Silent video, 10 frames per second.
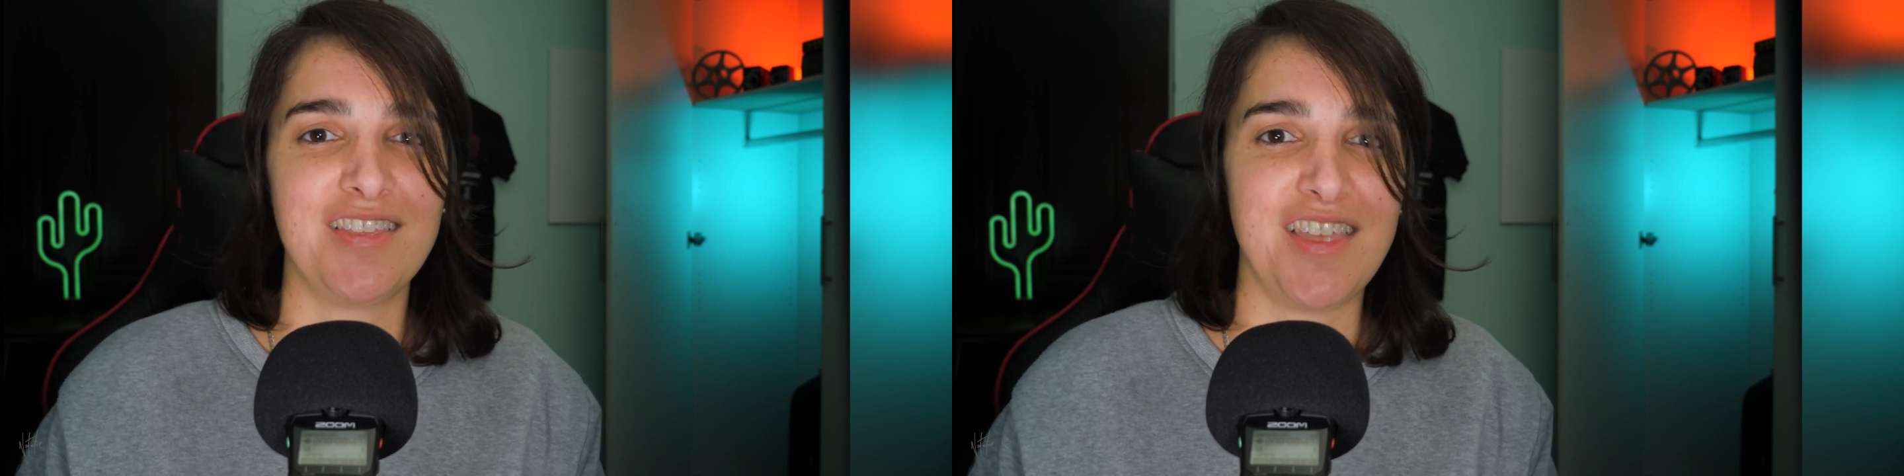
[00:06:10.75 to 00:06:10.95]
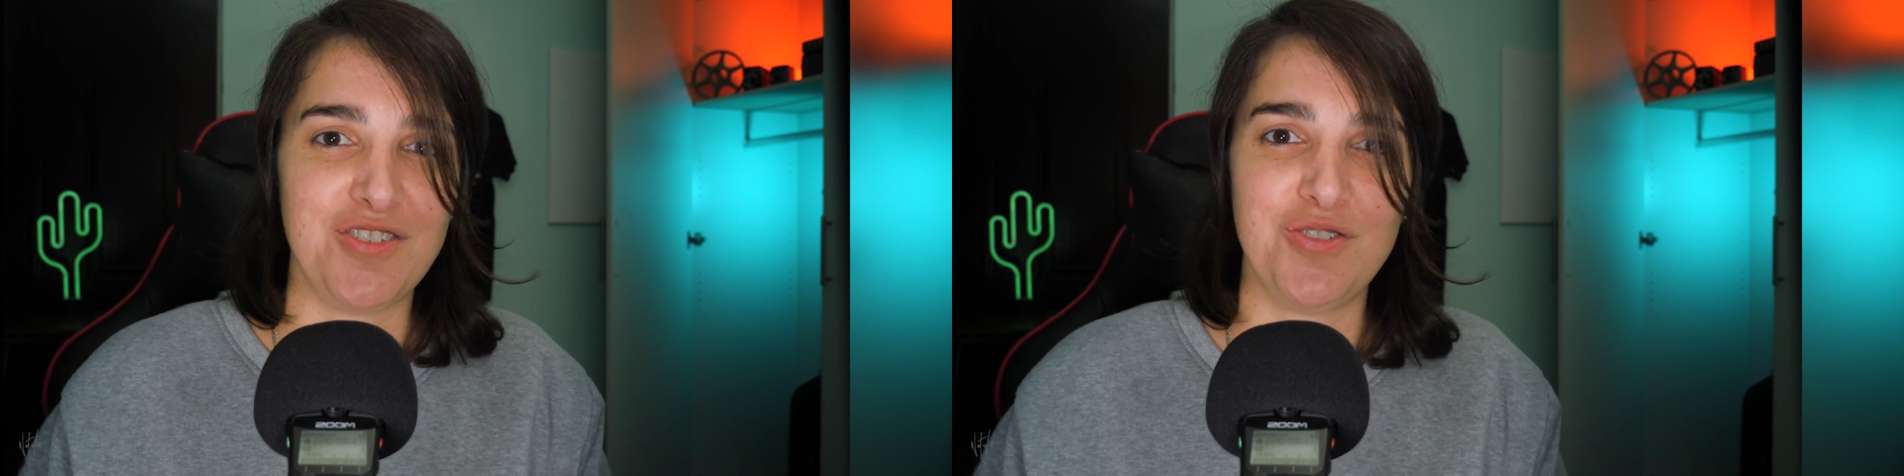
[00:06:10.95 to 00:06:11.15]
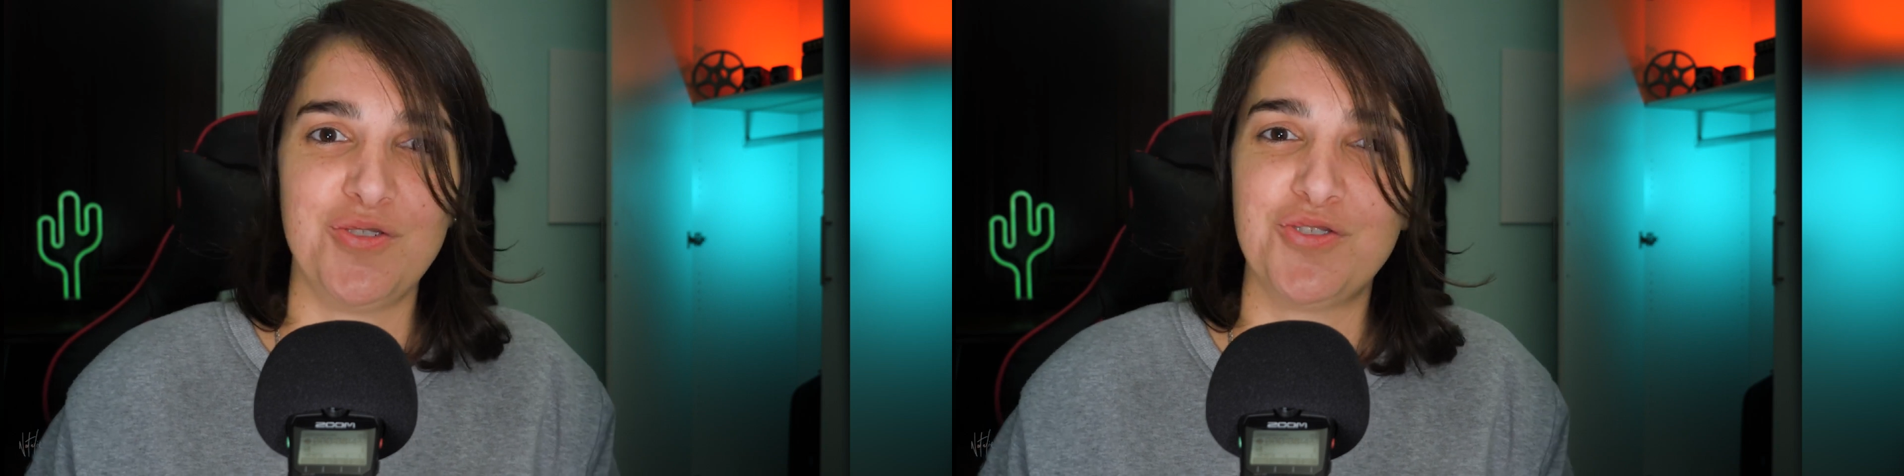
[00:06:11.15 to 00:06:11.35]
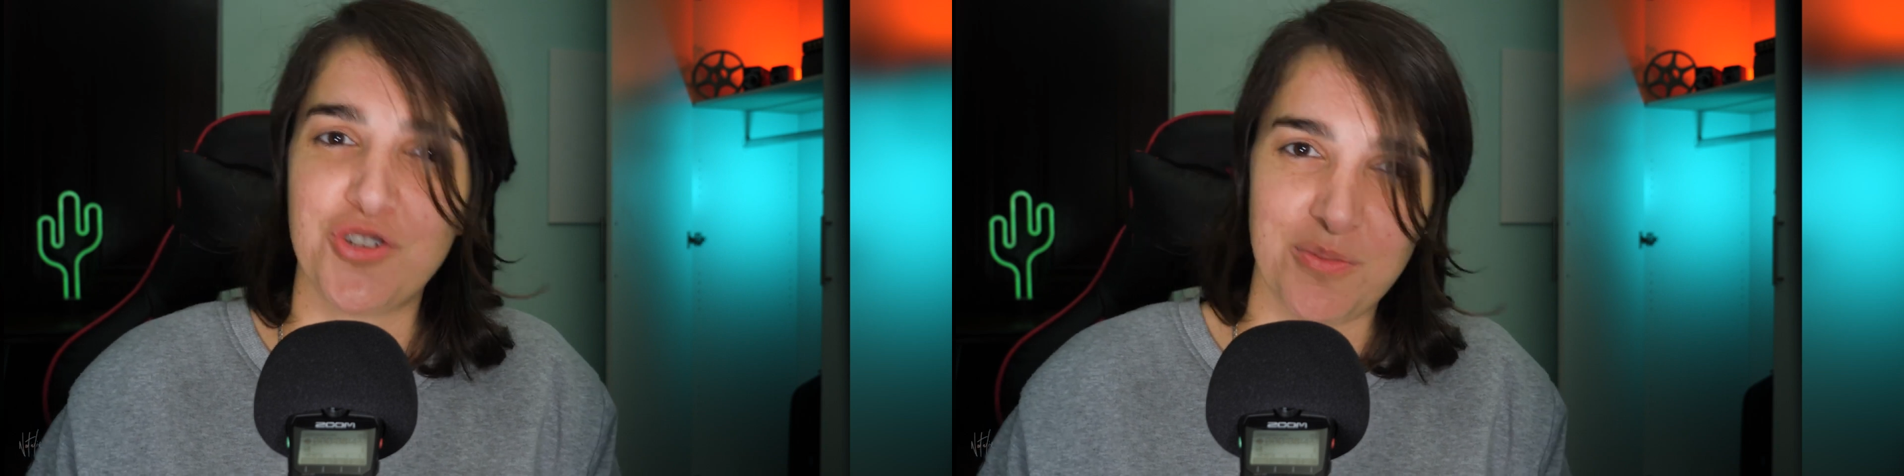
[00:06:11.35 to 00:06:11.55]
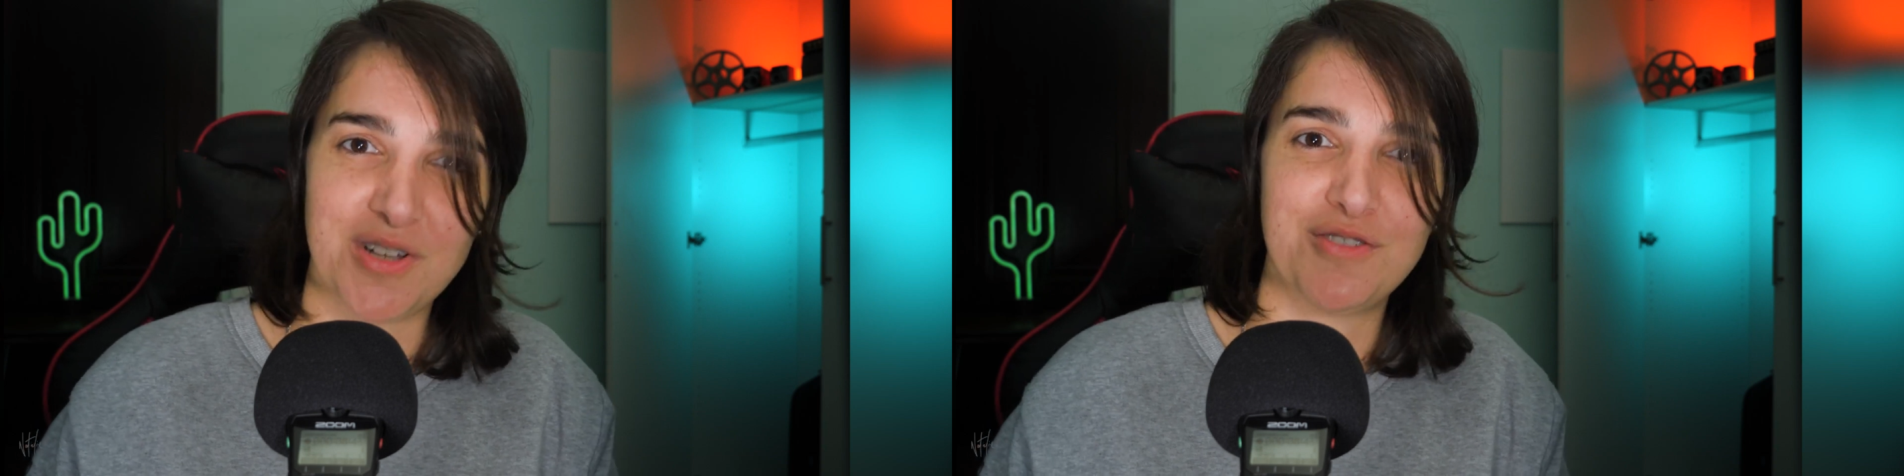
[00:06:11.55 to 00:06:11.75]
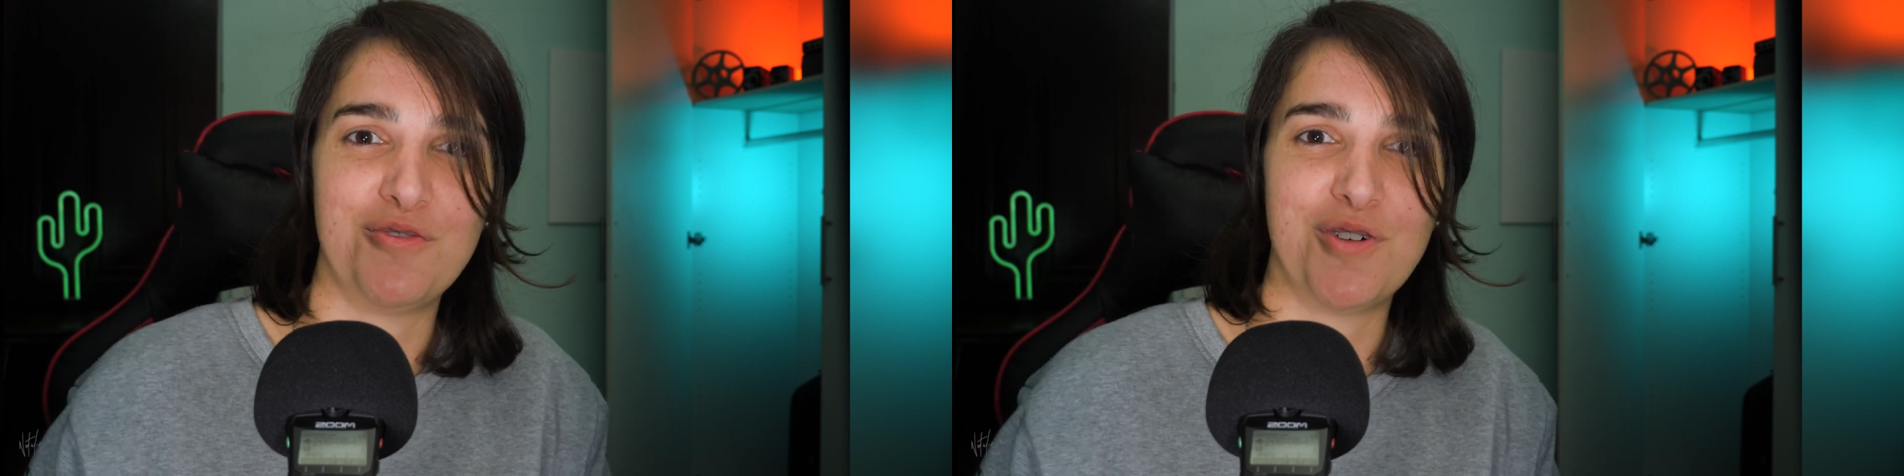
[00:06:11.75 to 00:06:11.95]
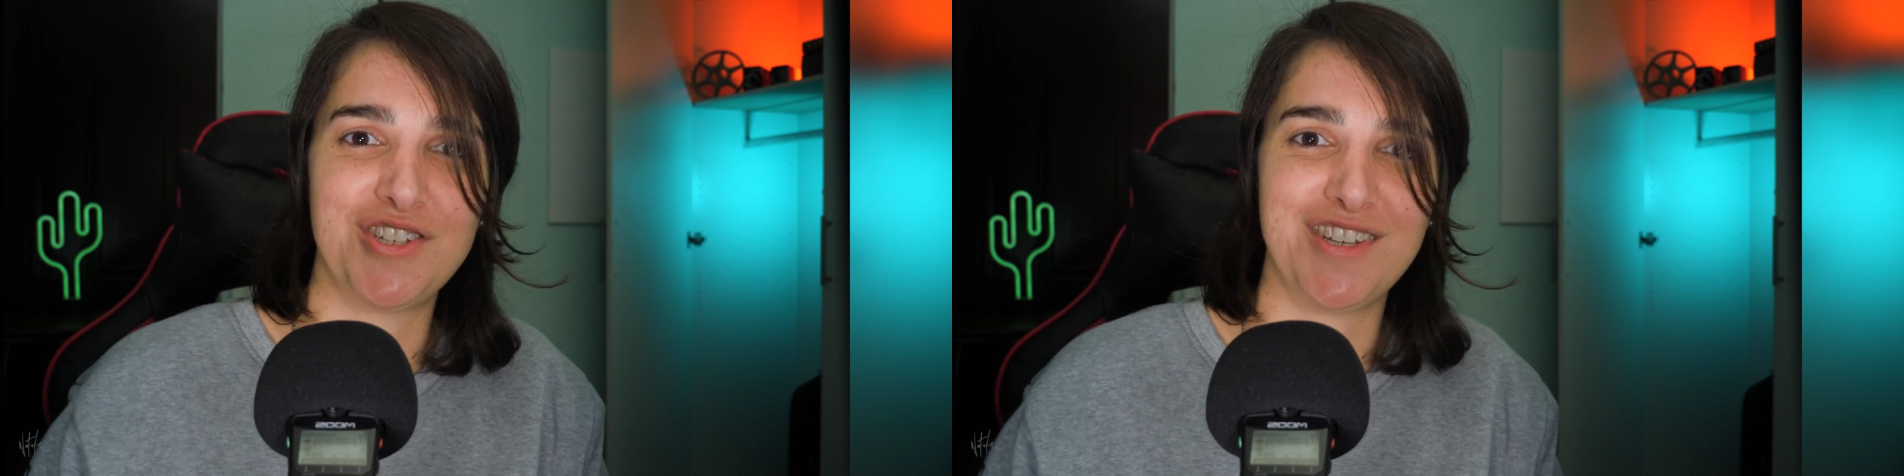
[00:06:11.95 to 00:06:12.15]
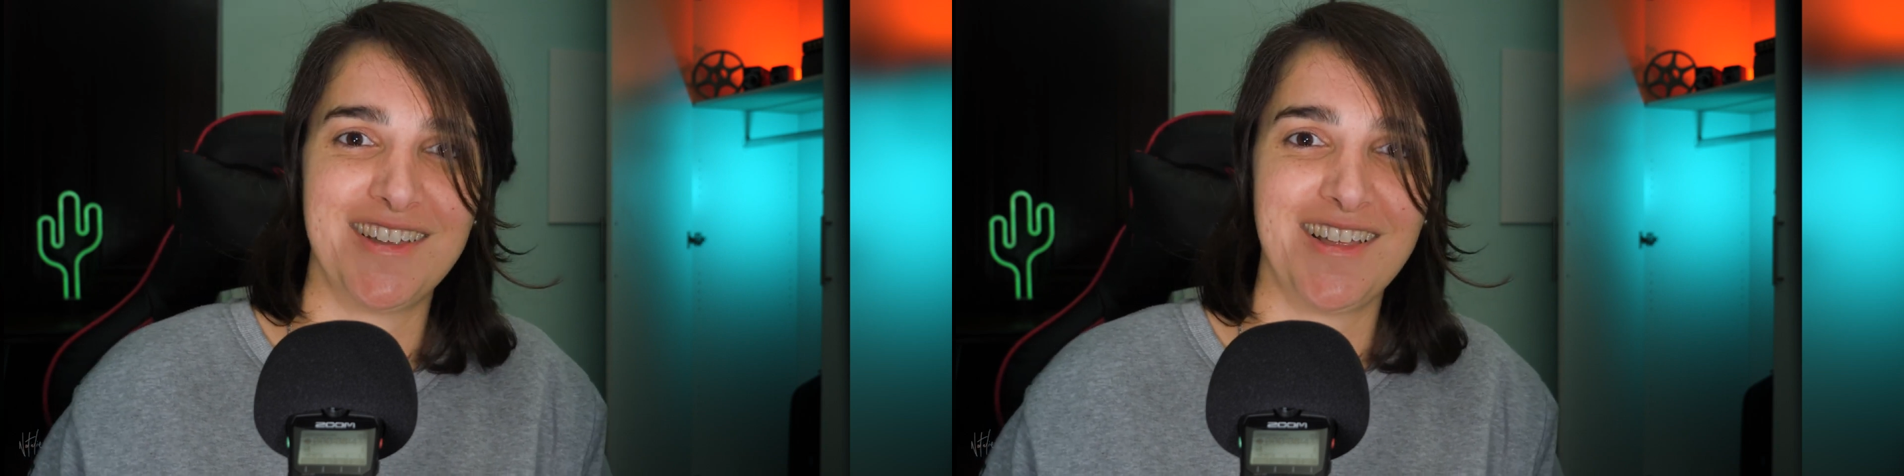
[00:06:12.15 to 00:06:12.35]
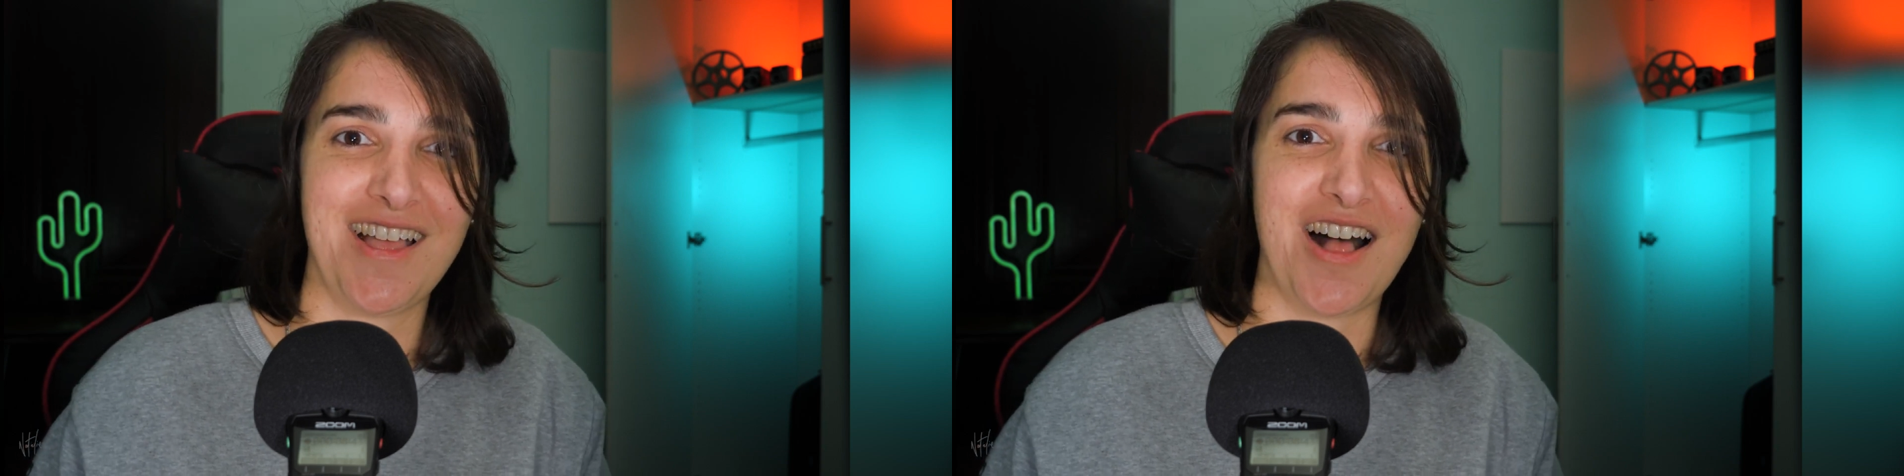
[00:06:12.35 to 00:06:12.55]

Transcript: thank you so much for watching.